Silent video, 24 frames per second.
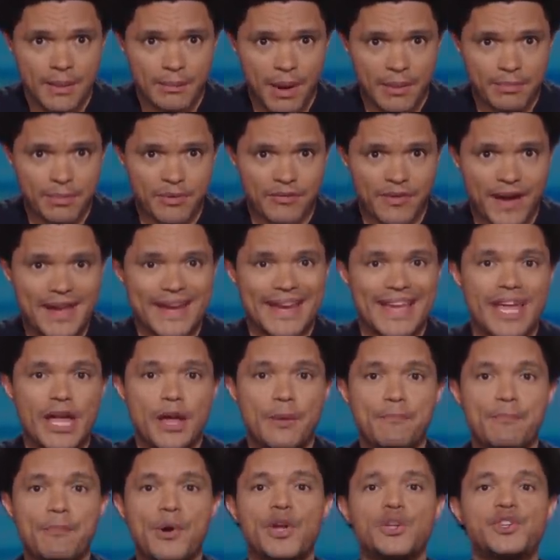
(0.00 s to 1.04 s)
by providing
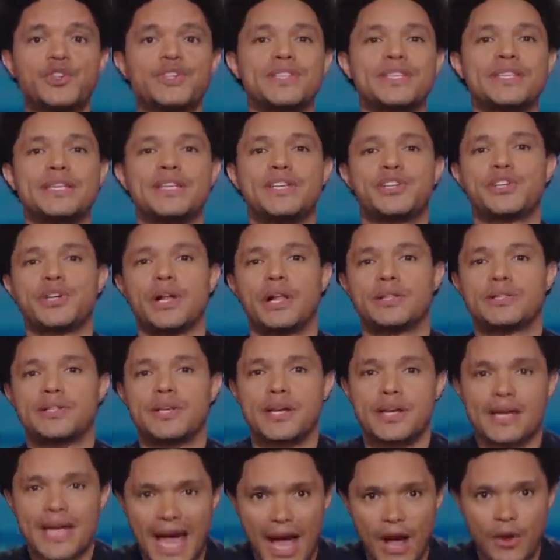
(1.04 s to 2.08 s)
emergency
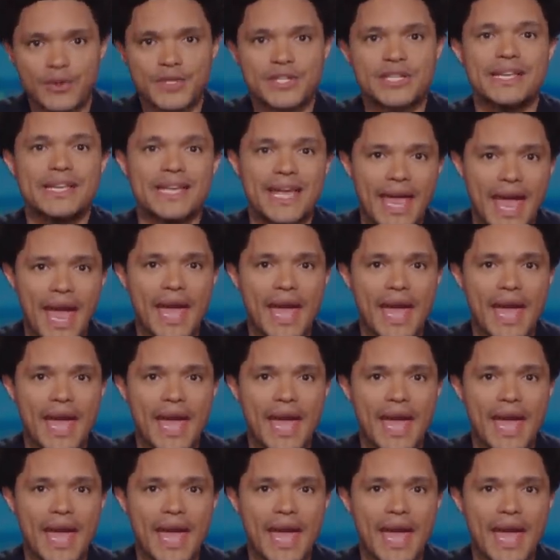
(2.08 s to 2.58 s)
shelter, counseling,